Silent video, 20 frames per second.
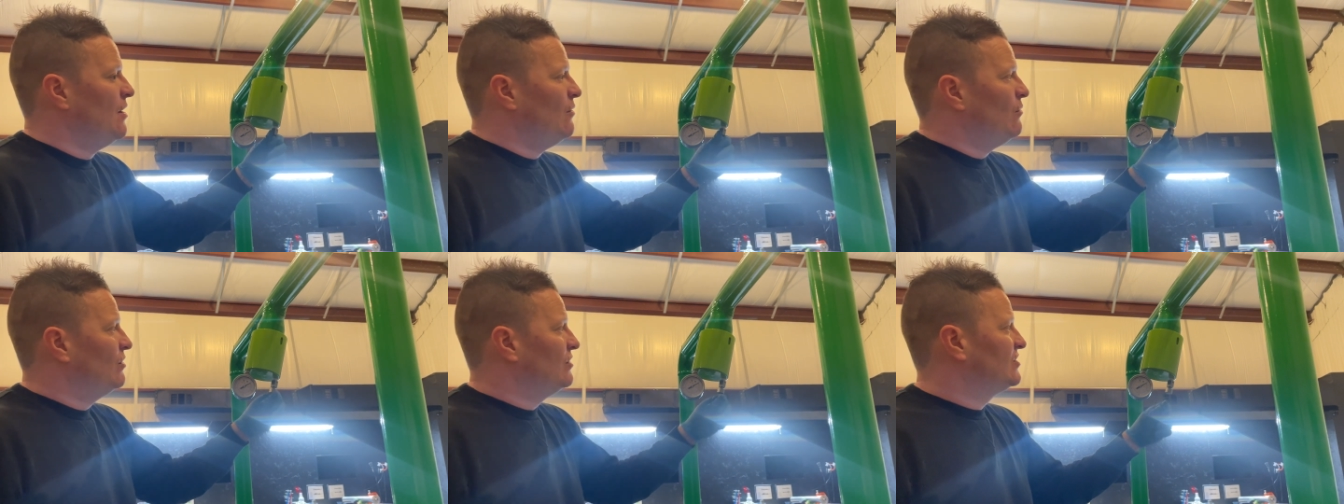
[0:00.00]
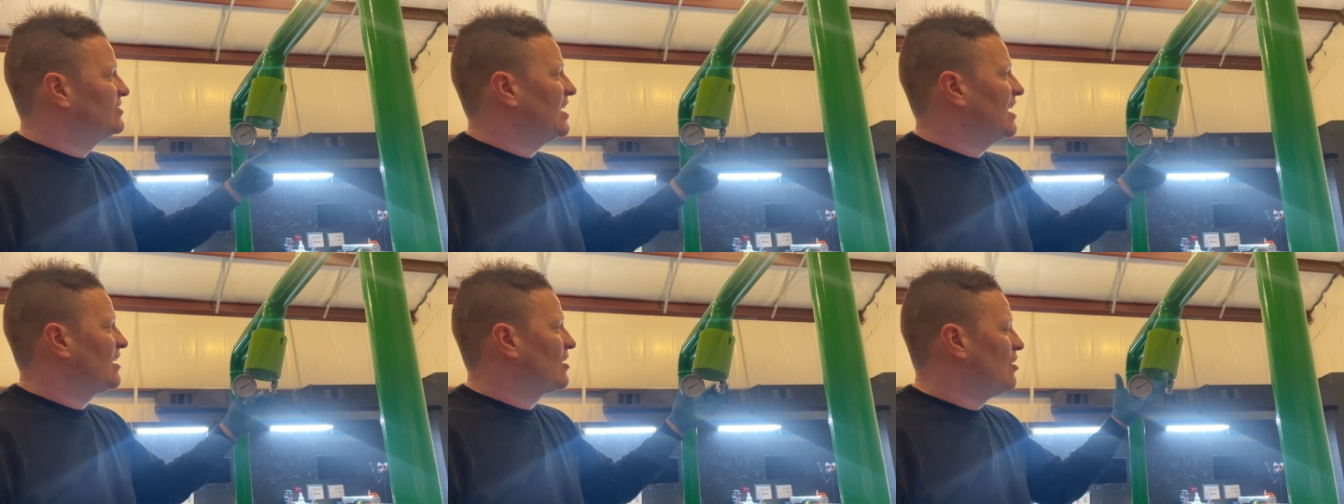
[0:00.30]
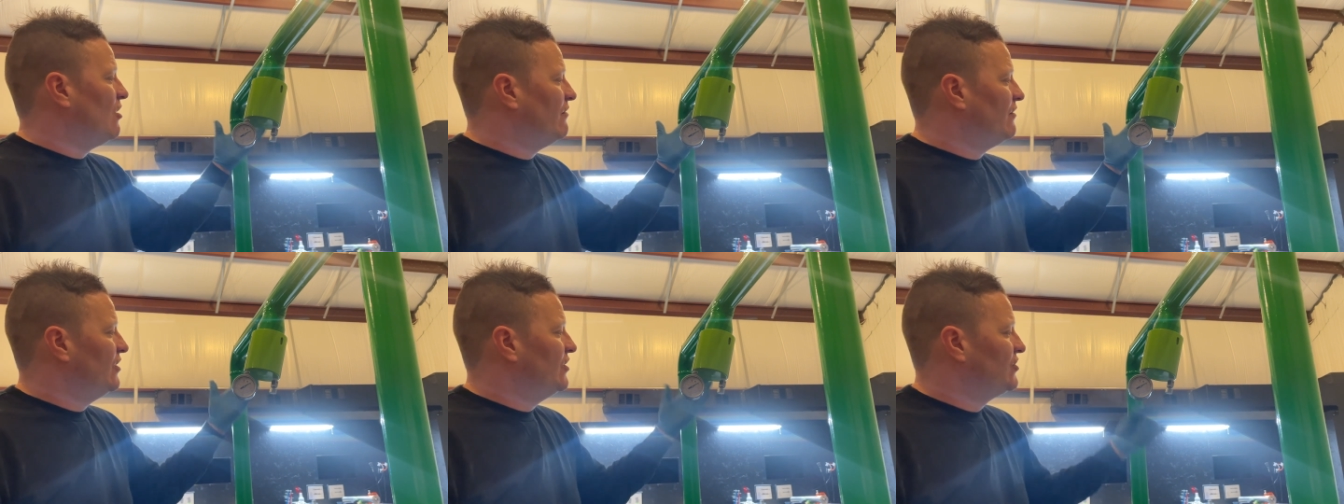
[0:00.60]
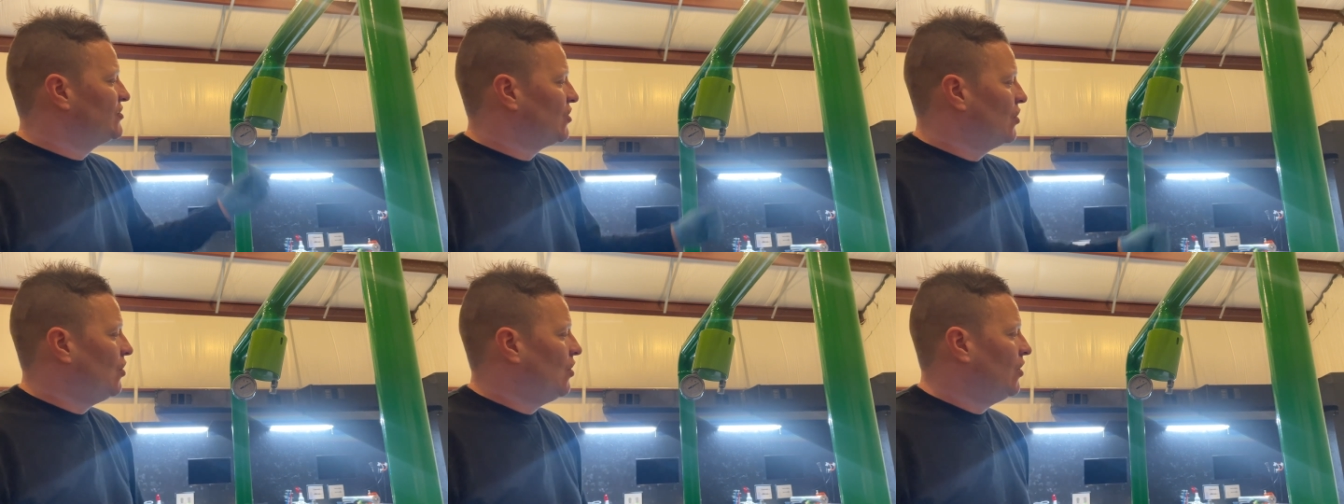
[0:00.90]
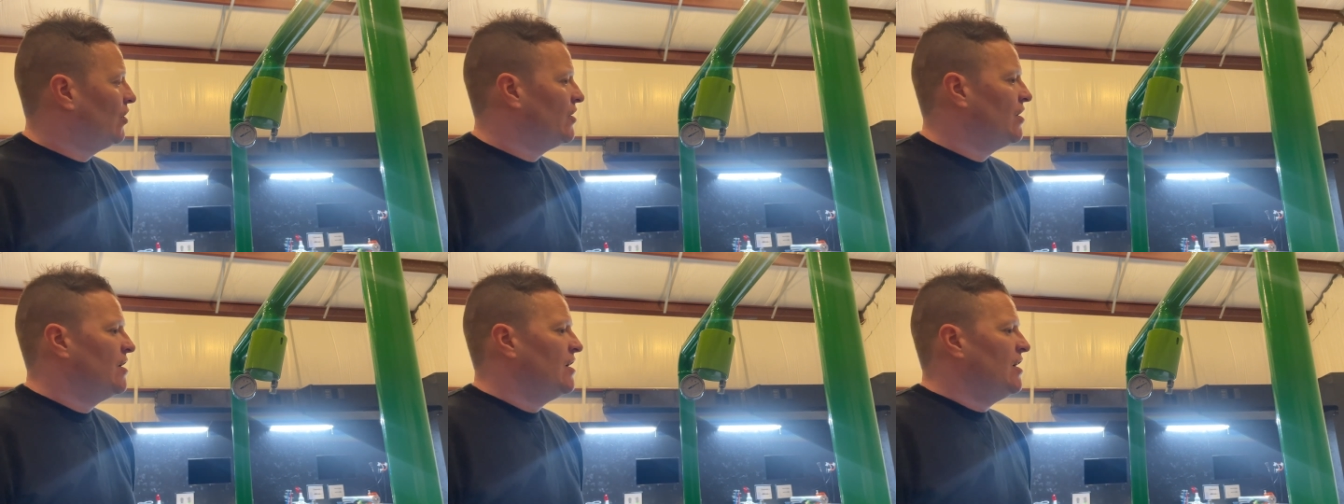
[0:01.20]
Once that cover is
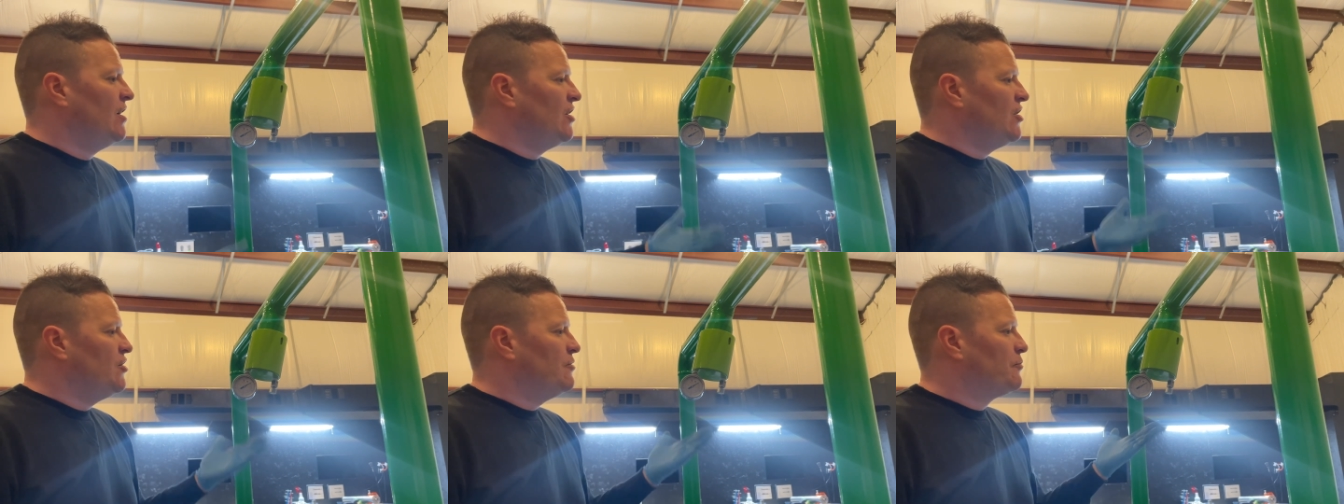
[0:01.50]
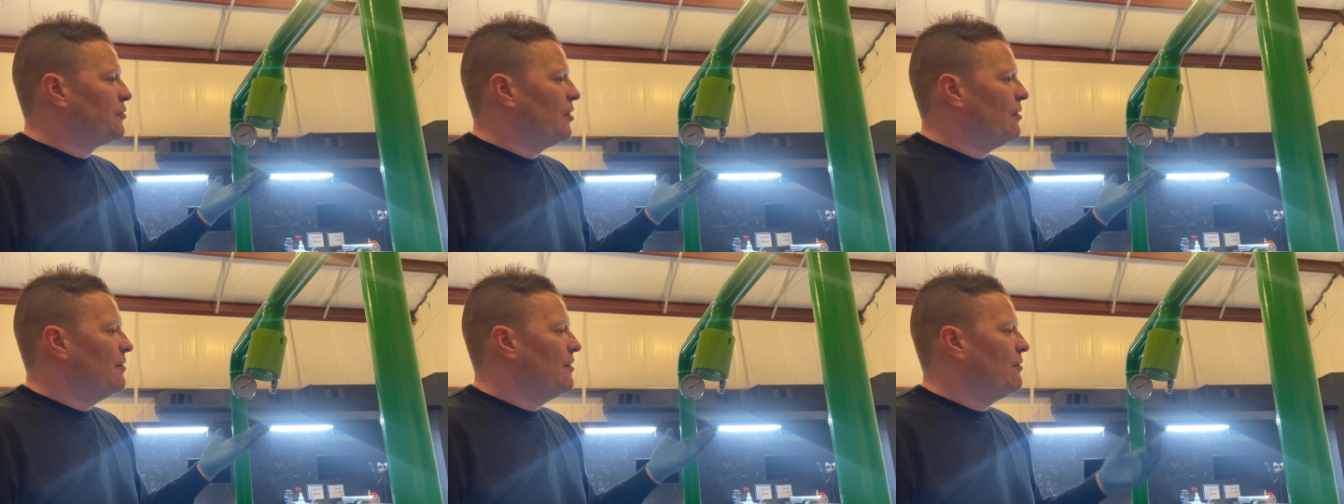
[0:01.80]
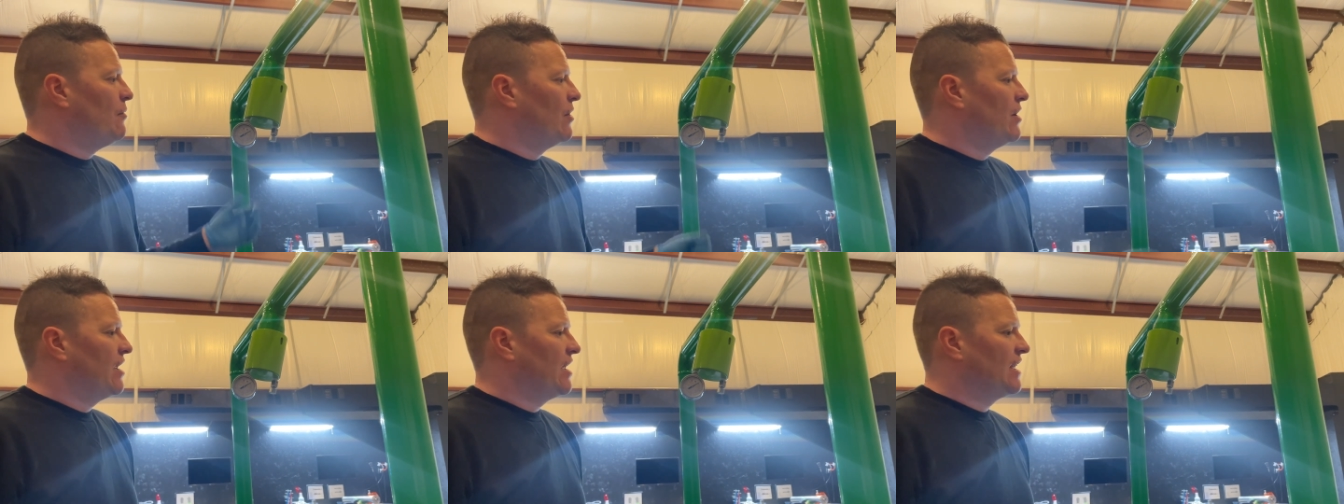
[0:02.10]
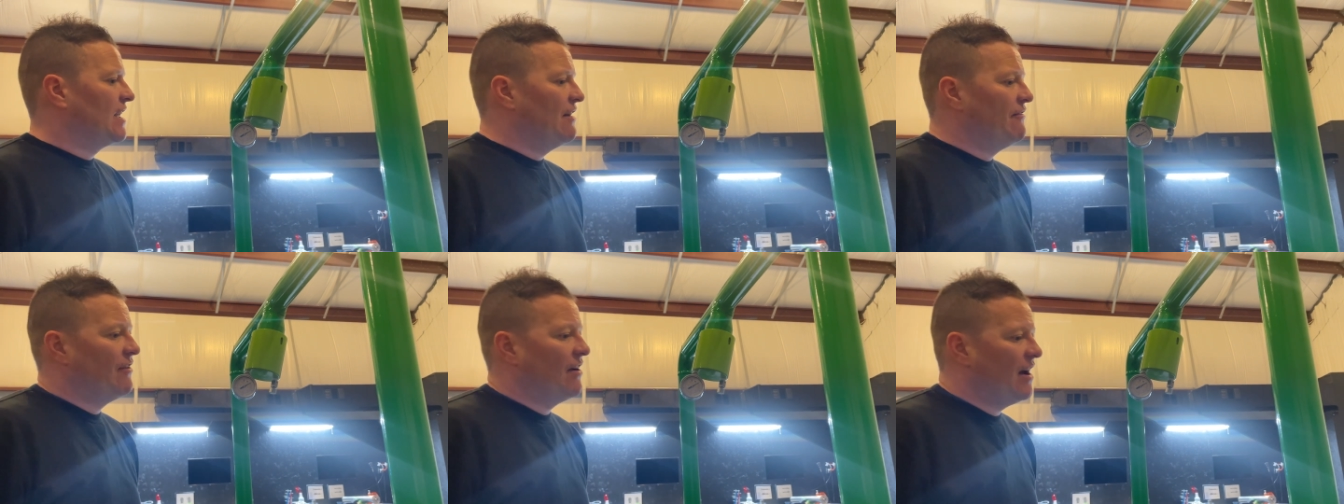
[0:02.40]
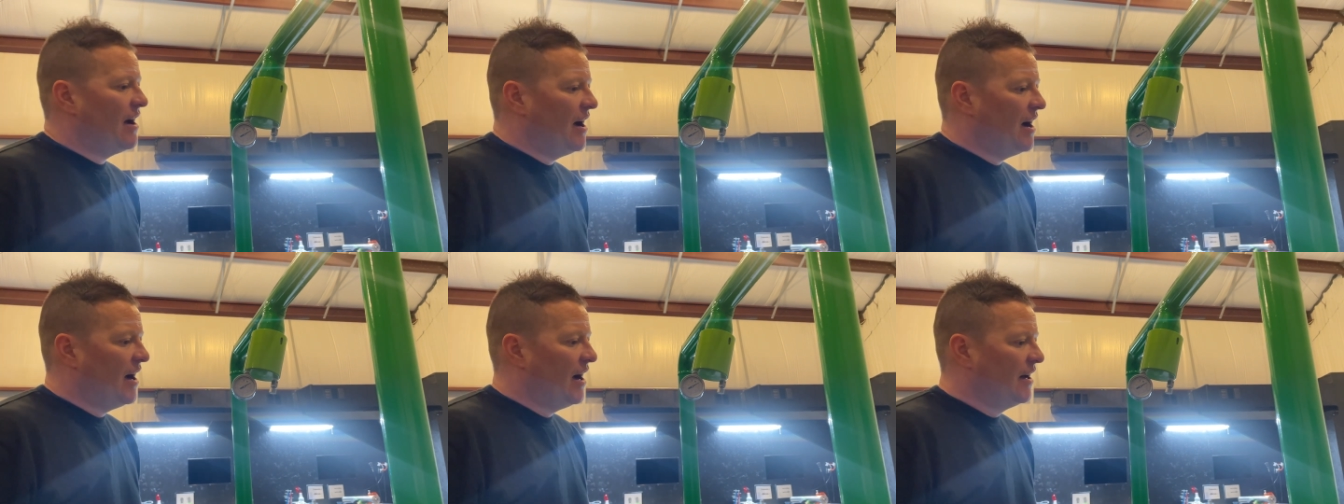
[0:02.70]
on, you probably want to give it
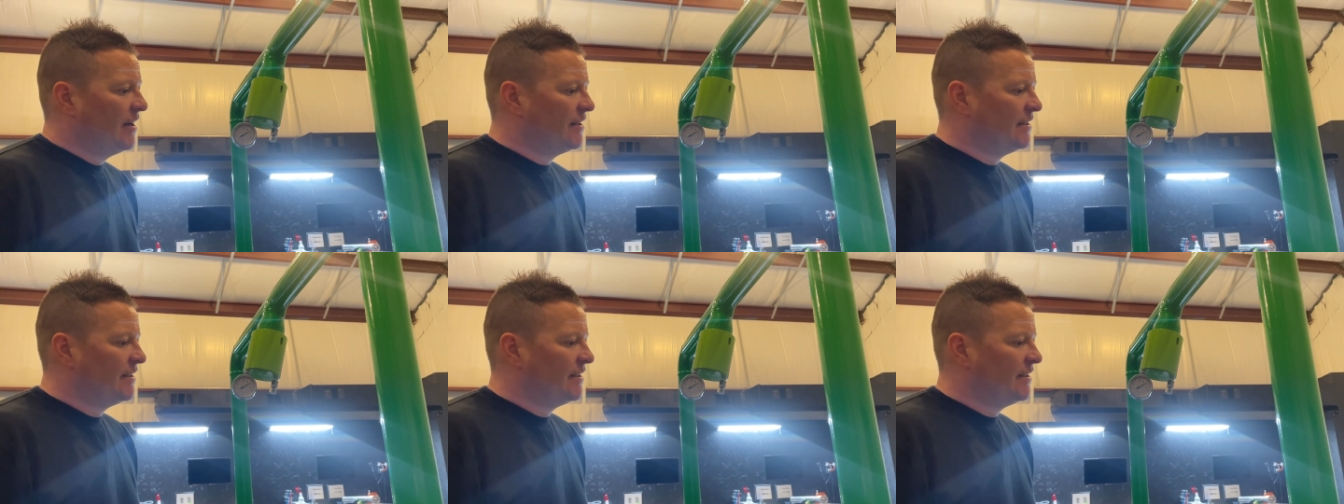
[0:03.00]
a